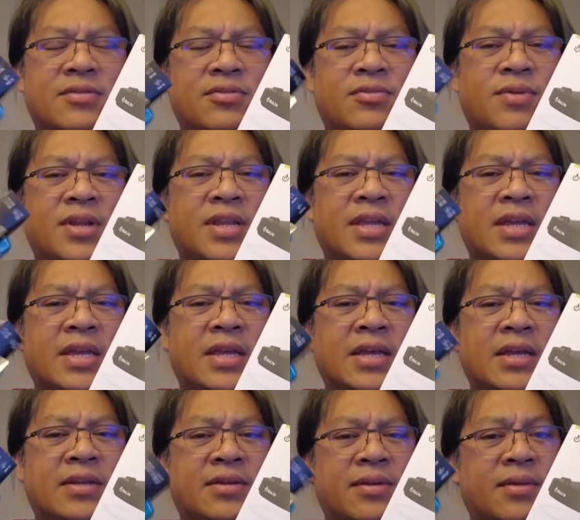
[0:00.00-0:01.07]

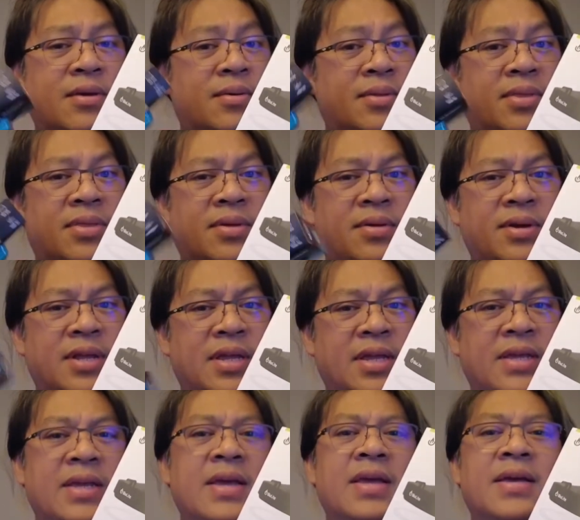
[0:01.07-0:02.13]
20 to low
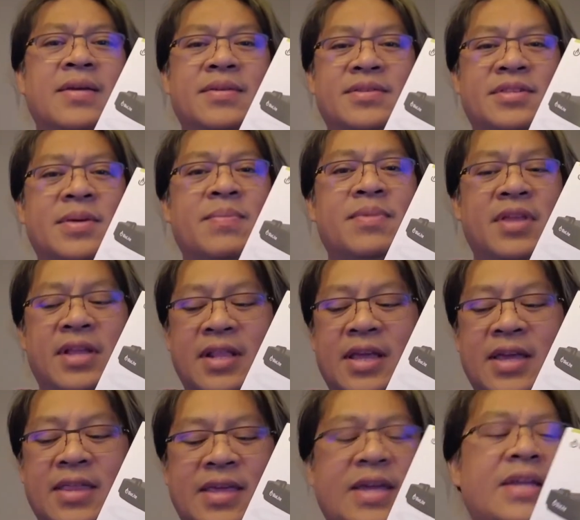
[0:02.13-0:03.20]
30, something
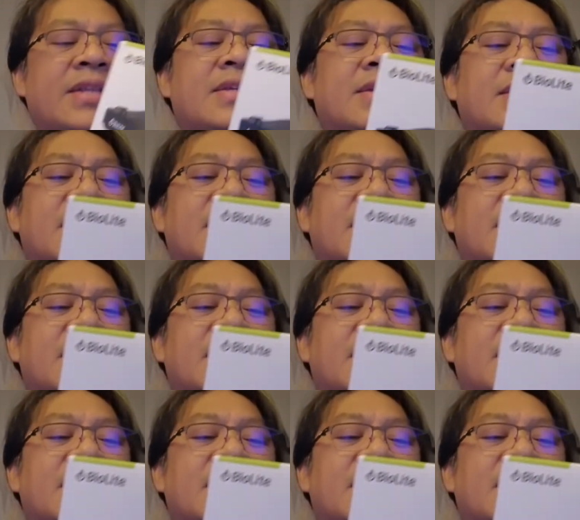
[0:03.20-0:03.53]
like that.